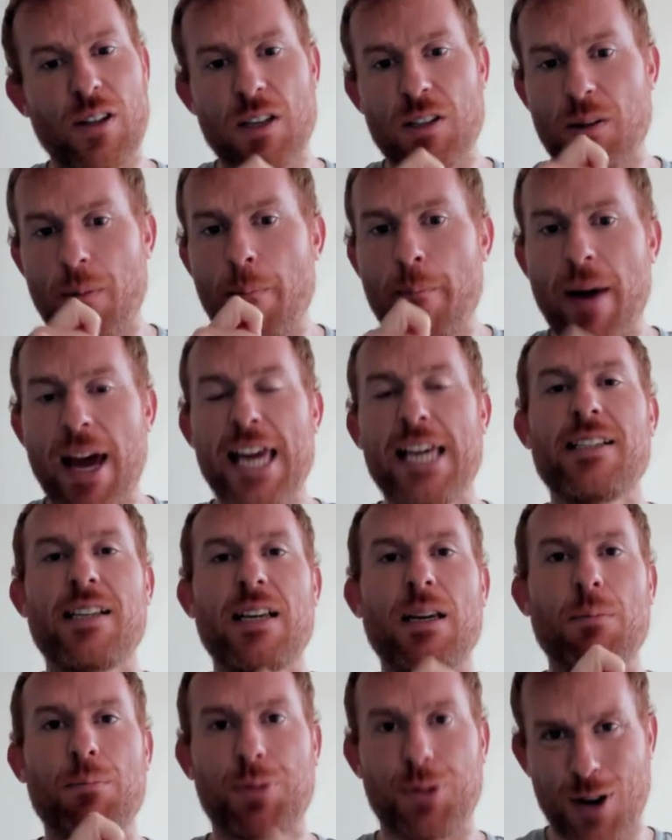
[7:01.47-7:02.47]
there's
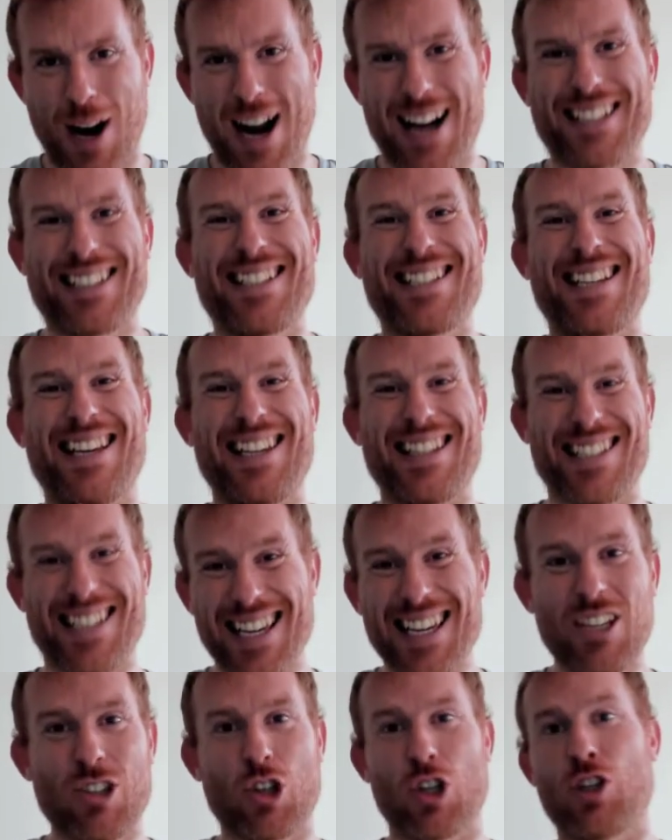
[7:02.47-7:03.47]
amazing practicing
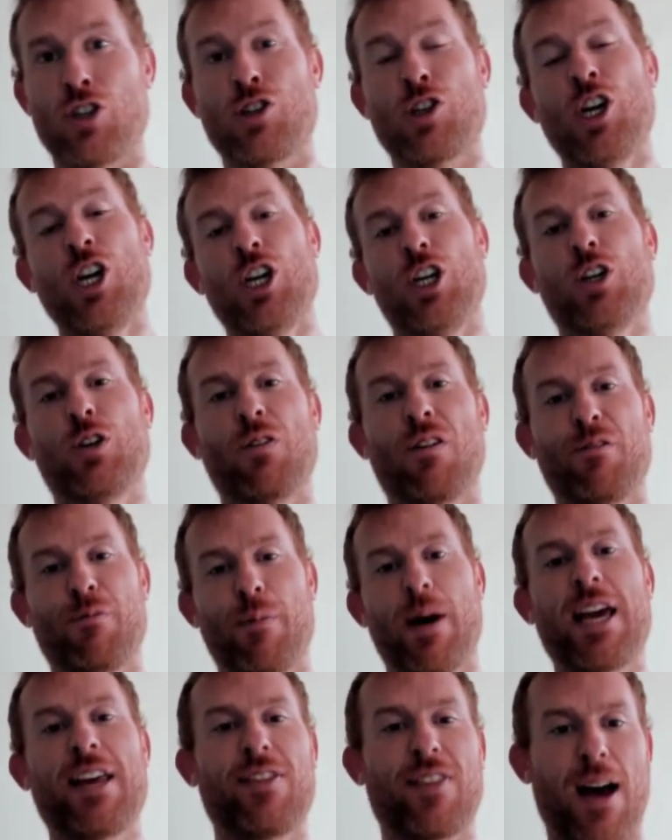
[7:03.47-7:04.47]
teachers who have
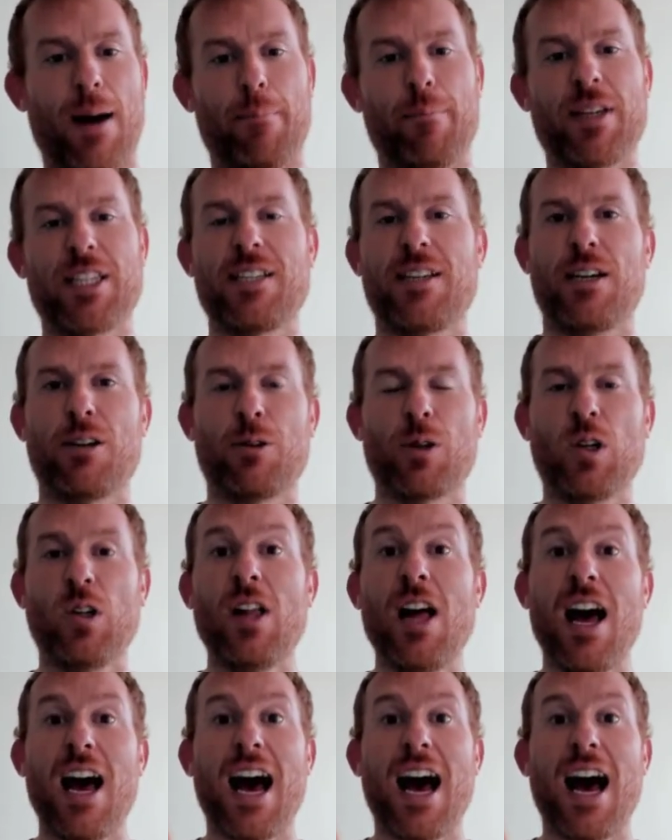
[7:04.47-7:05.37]
made that material,